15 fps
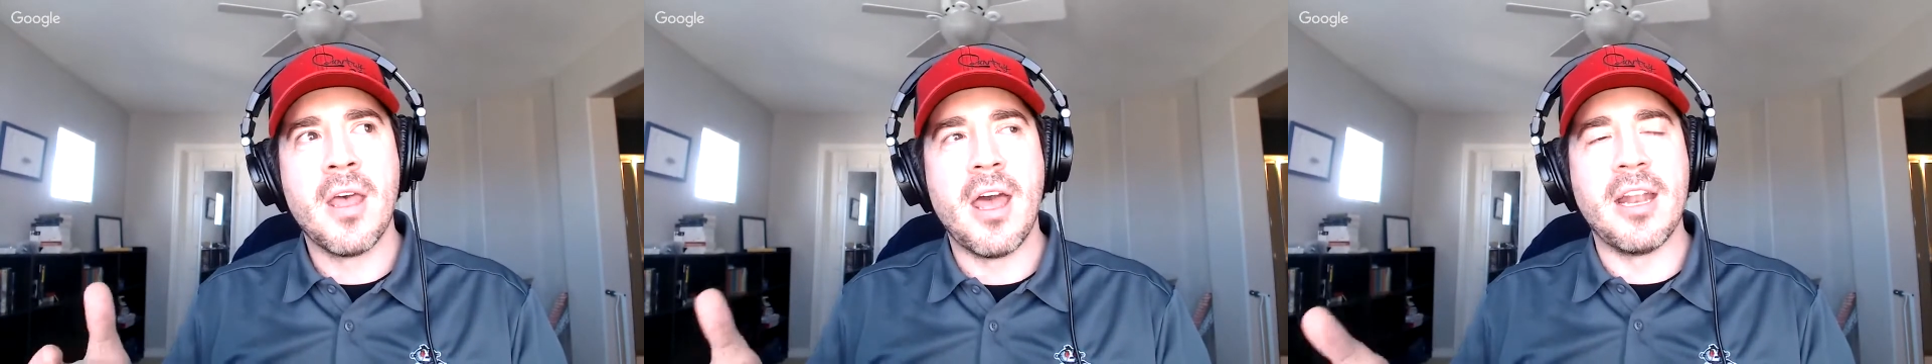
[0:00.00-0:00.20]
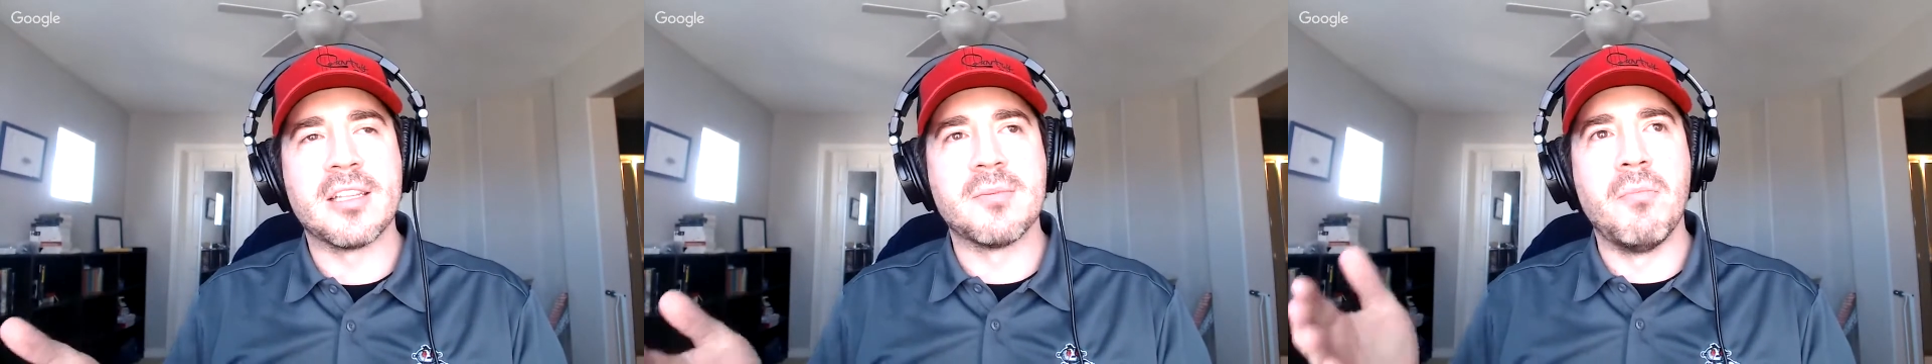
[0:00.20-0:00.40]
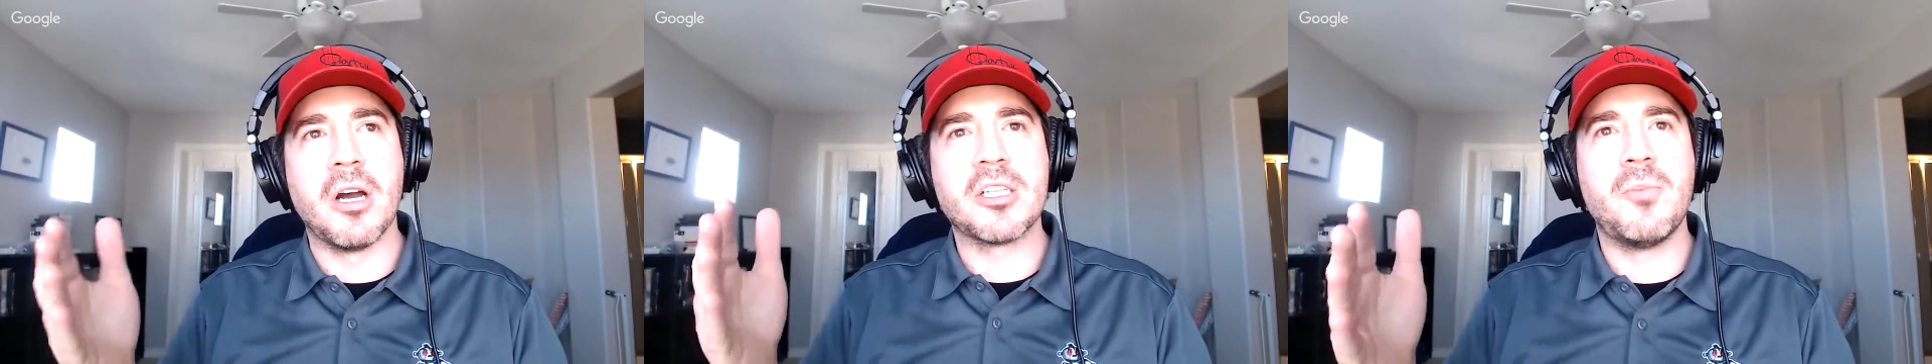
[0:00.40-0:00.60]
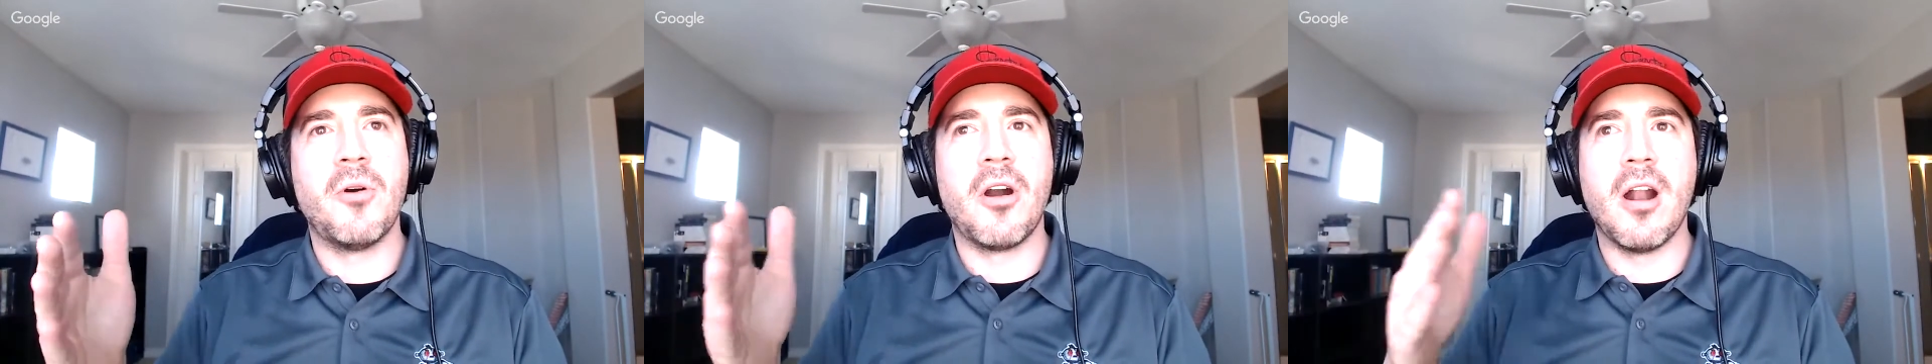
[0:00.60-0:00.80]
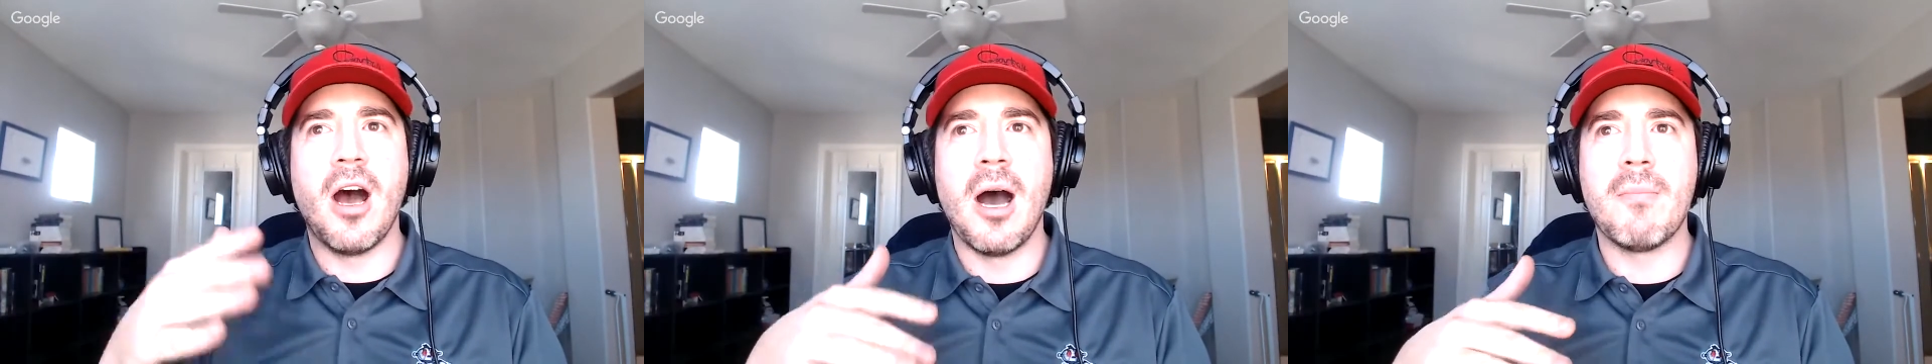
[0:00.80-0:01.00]
and it's much
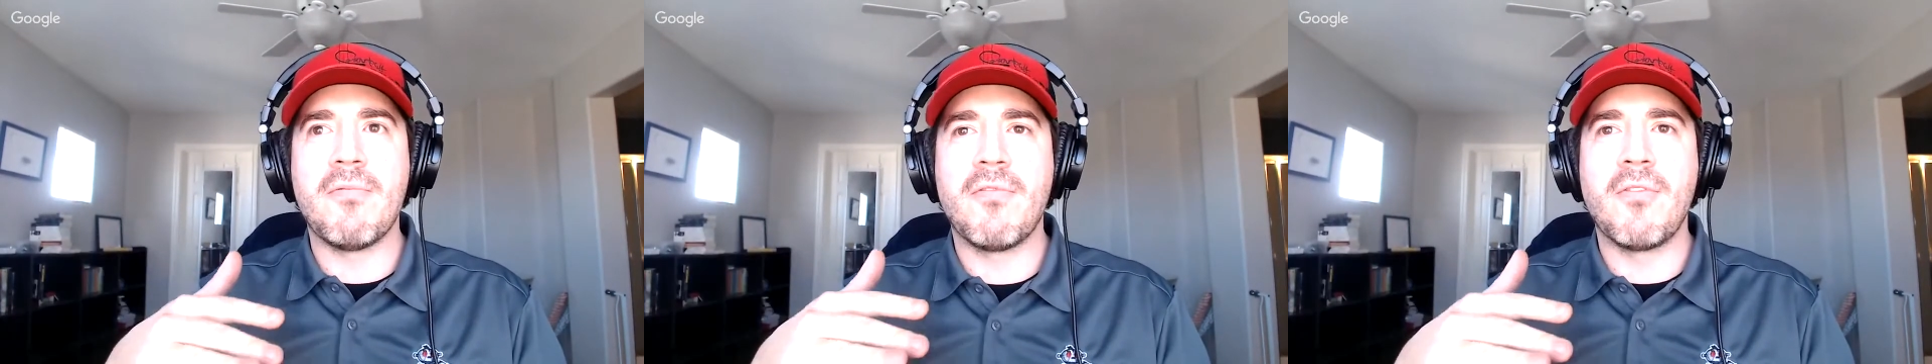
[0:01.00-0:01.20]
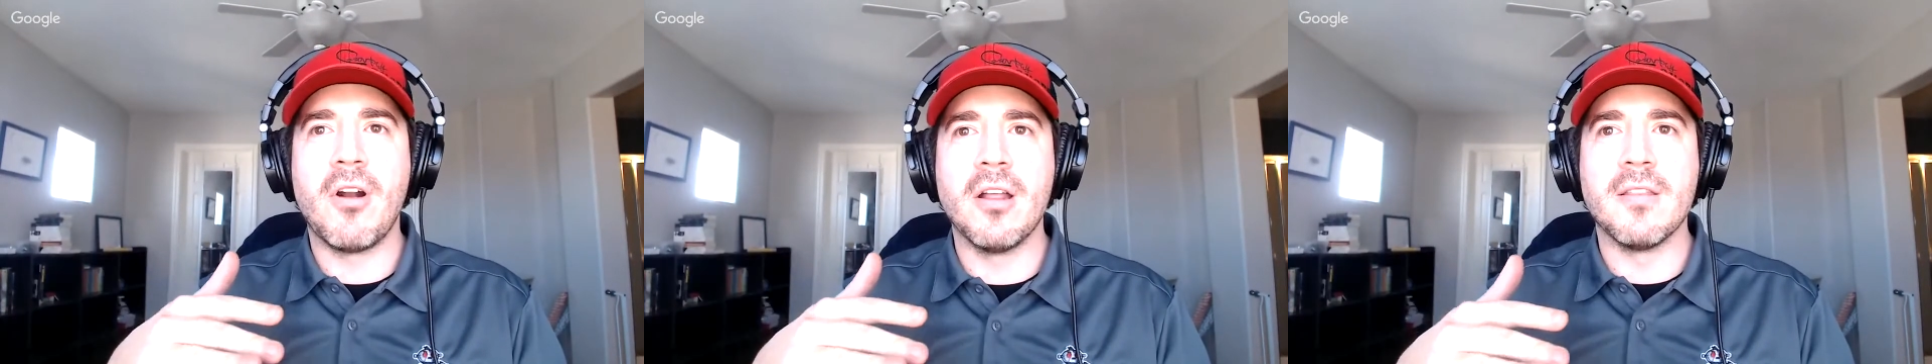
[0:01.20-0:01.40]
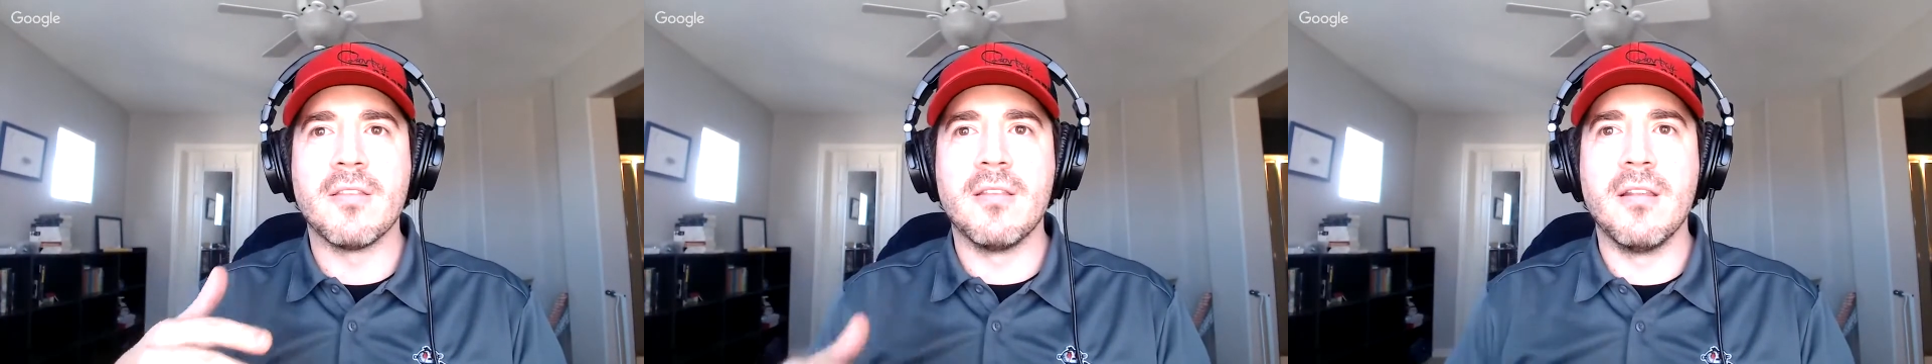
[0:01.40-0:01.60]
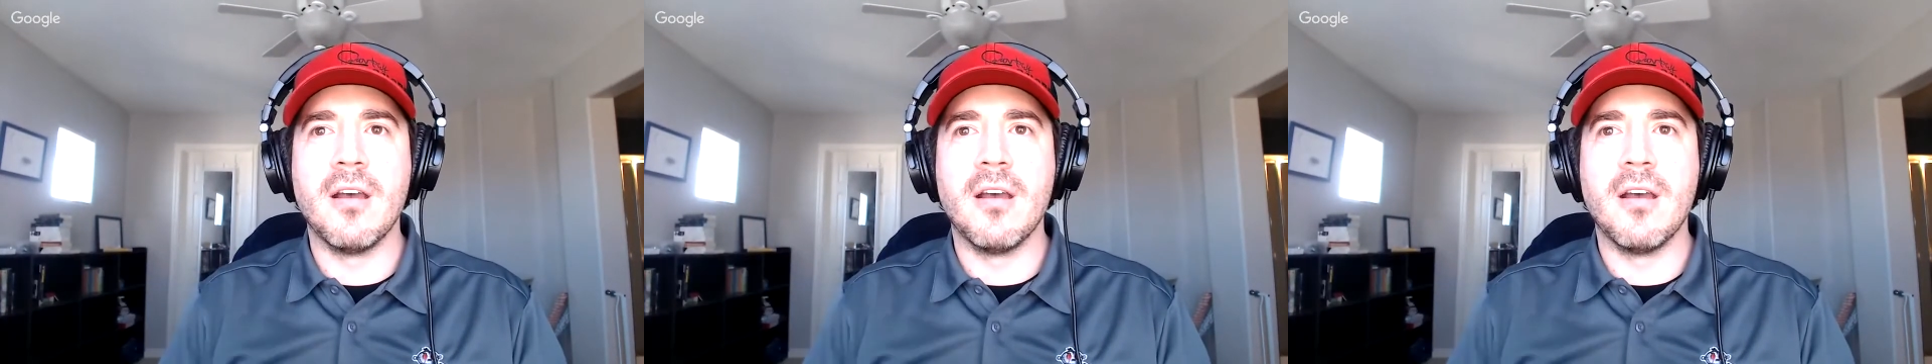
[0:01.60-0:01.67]
more upfront